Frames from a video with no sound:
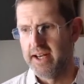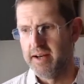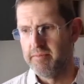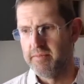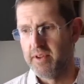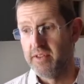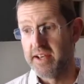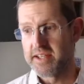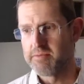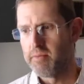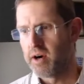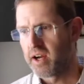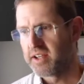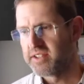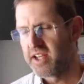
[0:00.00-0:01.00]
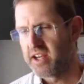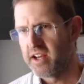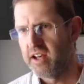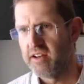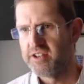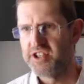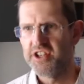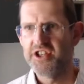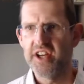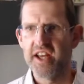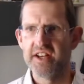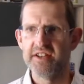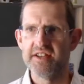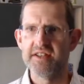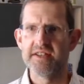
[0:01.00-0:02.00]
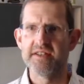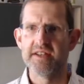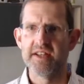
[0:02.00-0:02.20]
unless market psychology changes,